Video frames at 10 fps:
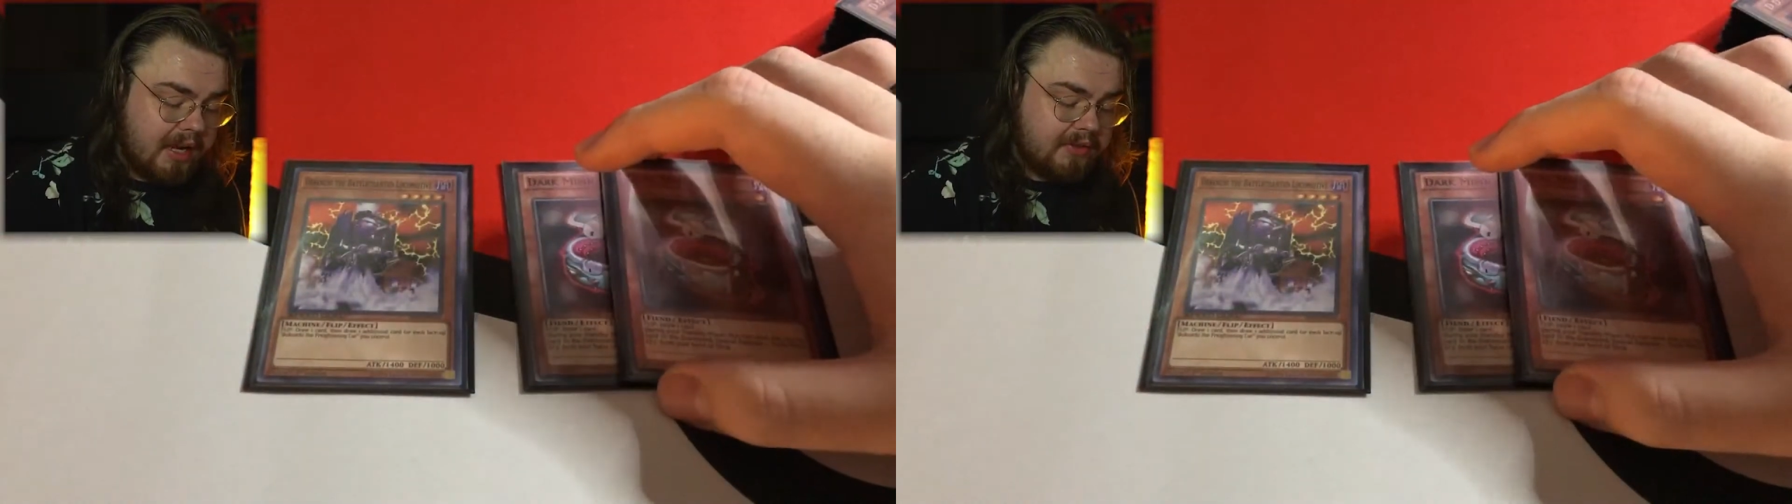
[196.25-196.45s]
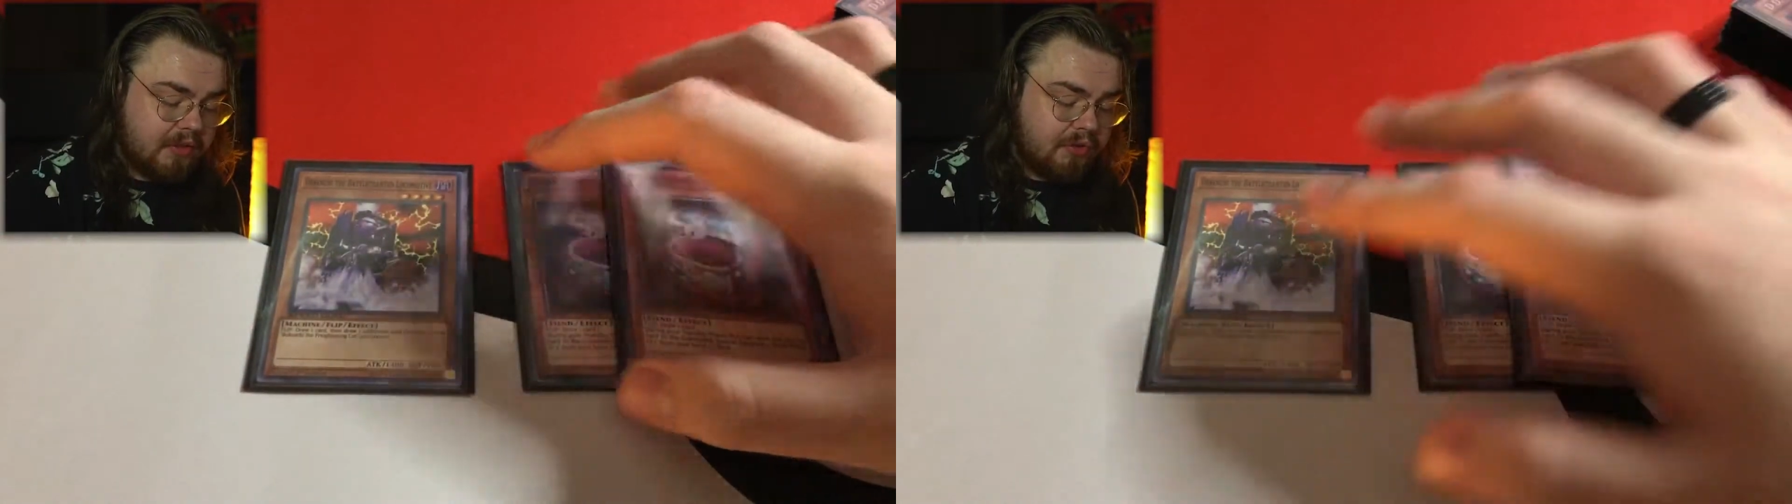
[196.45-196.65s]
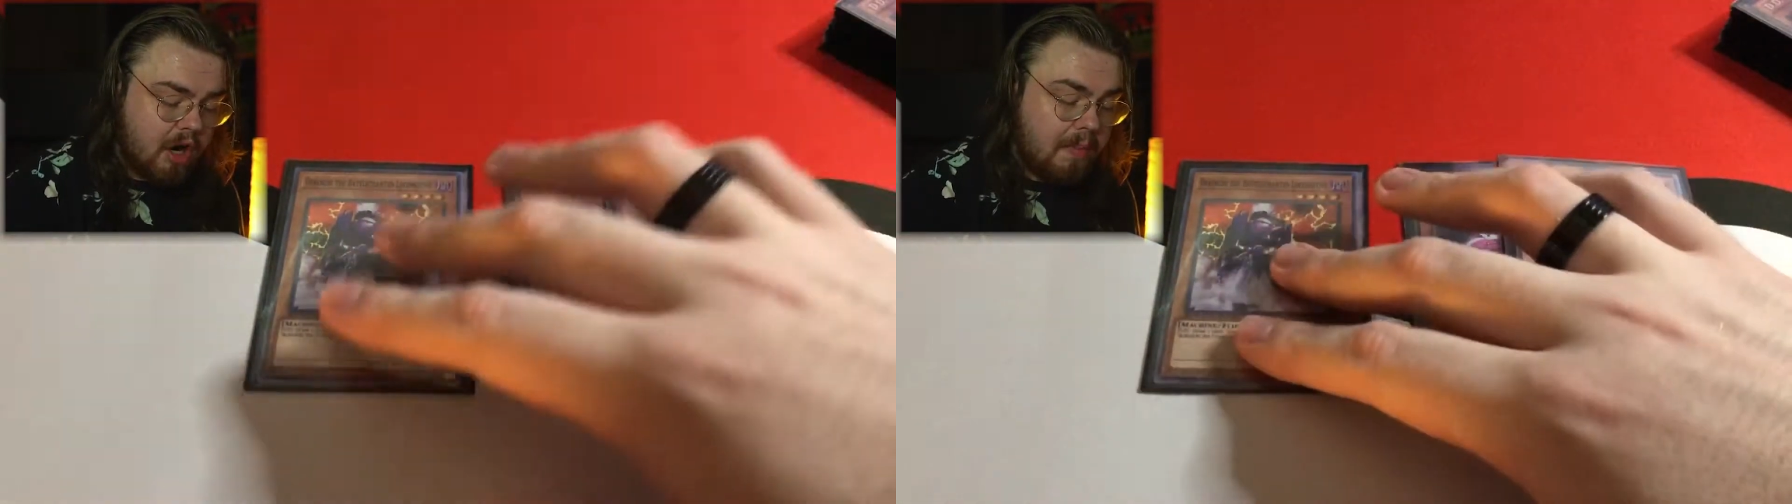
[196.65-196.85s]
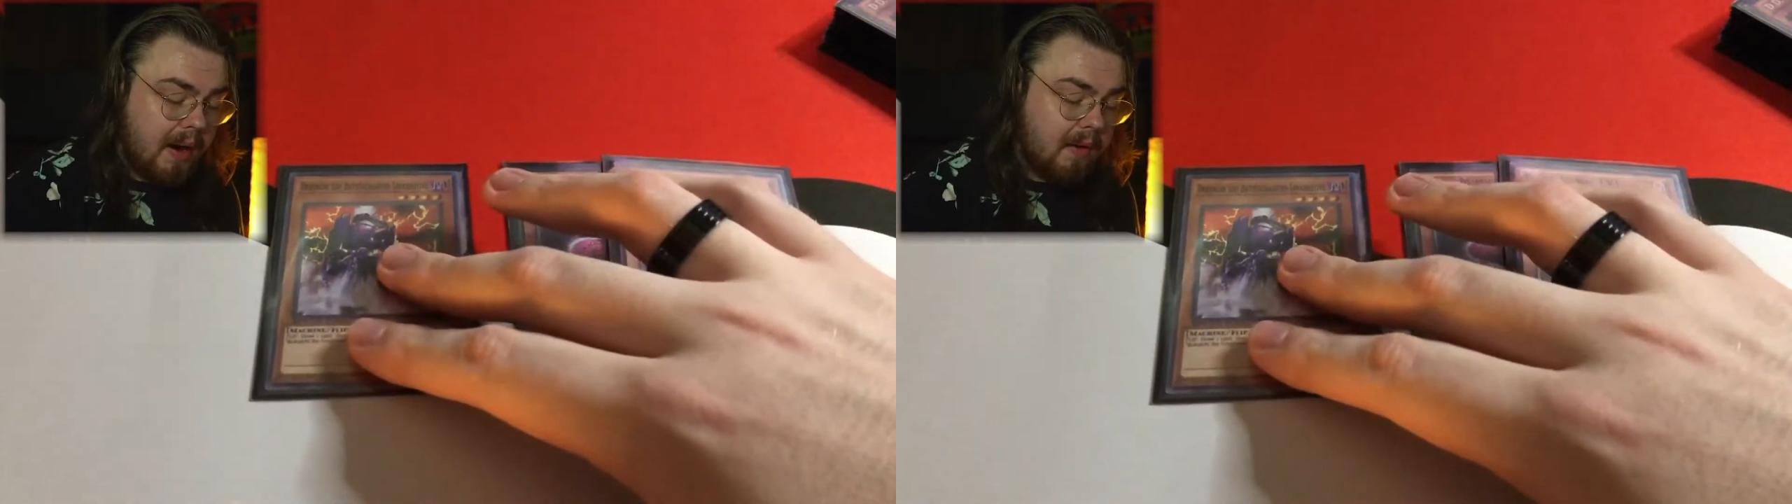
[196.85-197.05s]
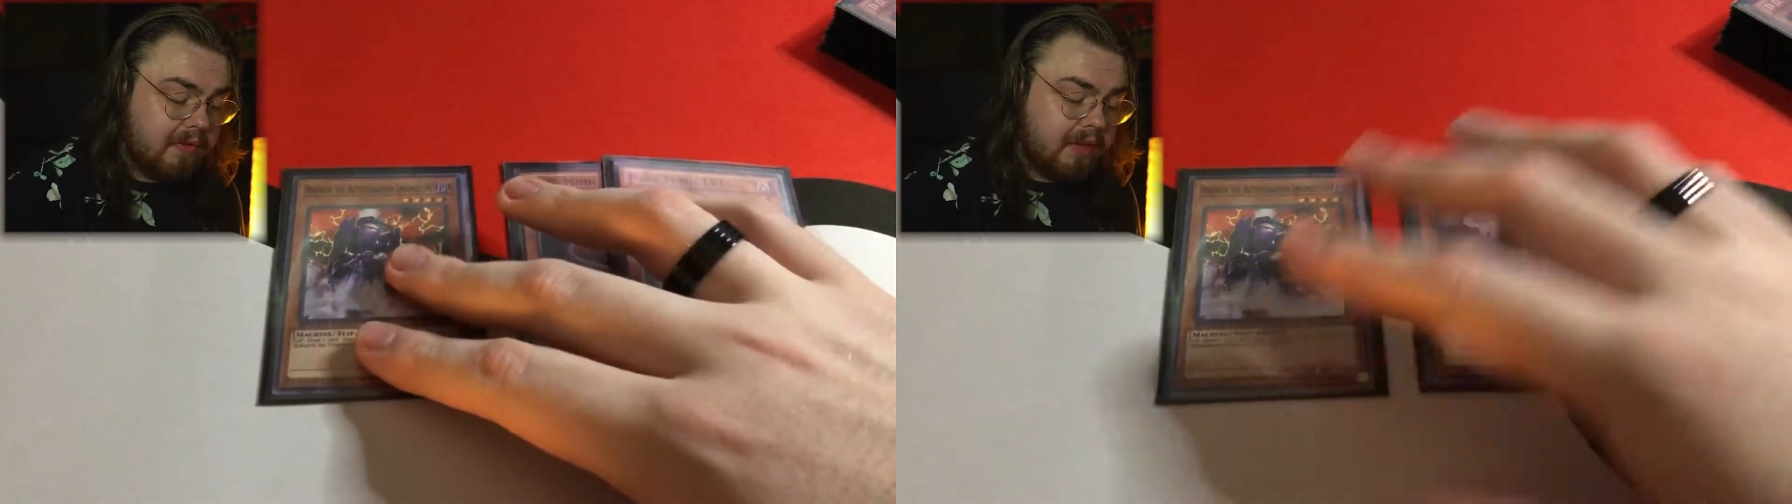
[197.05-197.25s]
the draw power
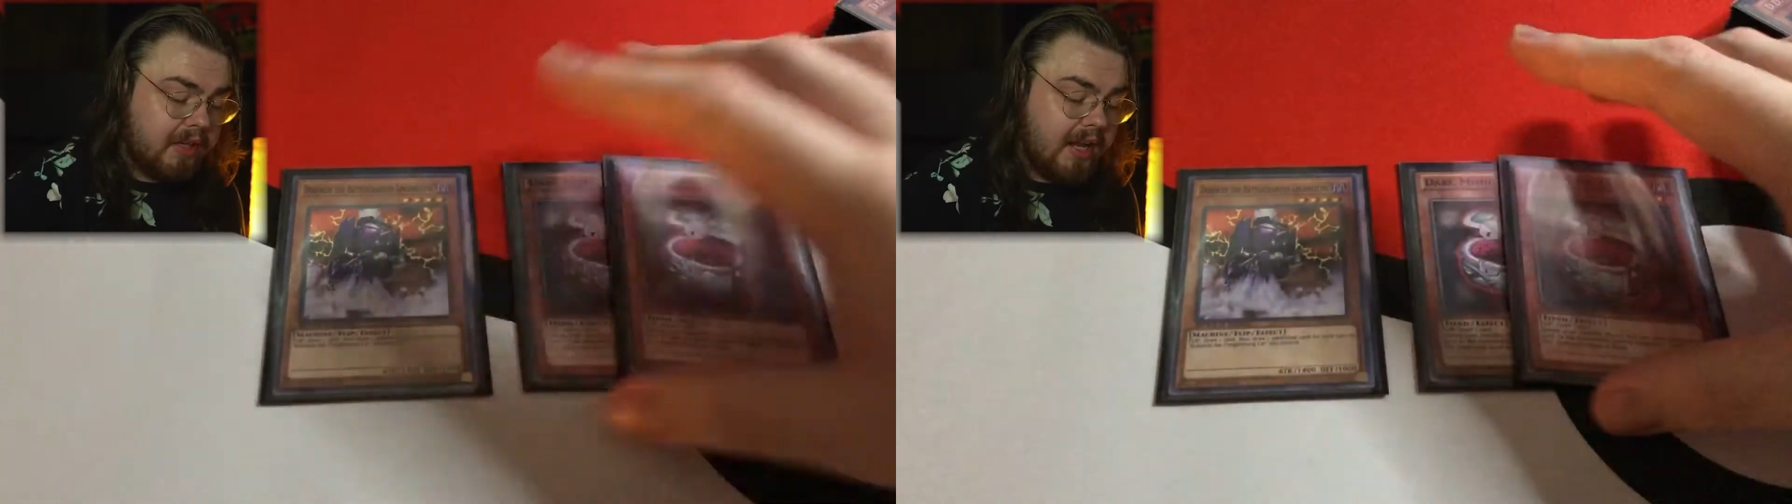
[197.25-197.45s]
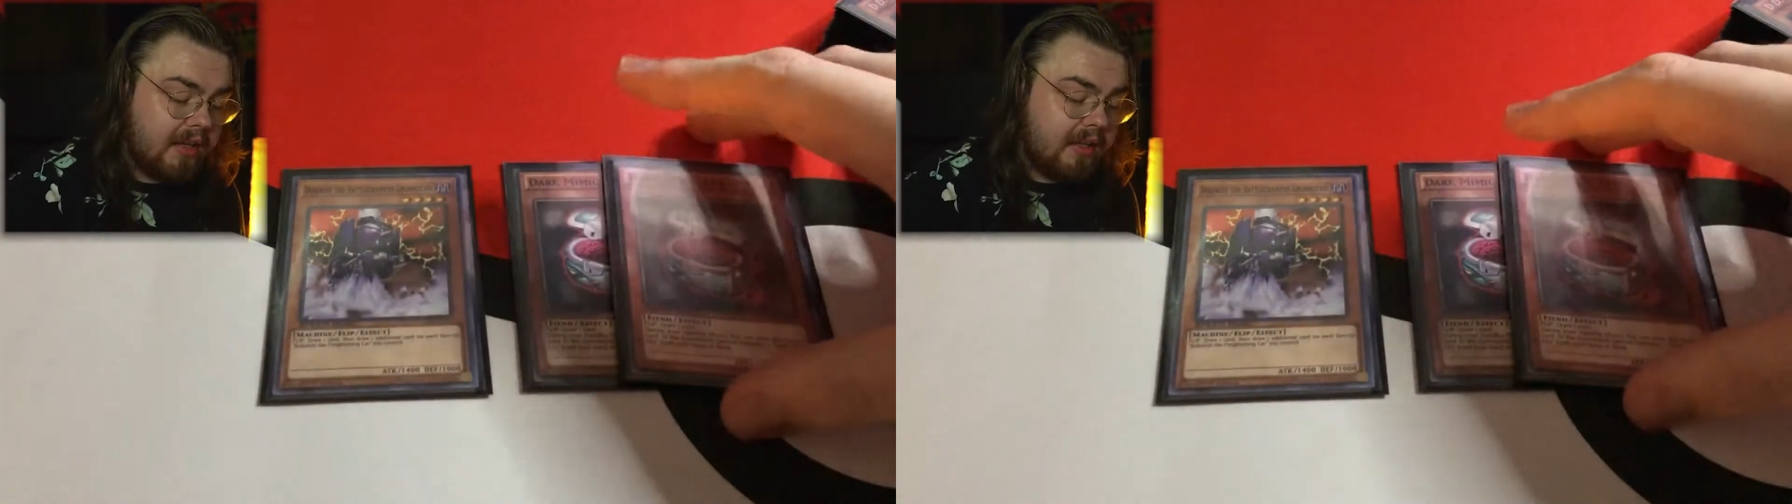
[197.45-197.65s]
for the deck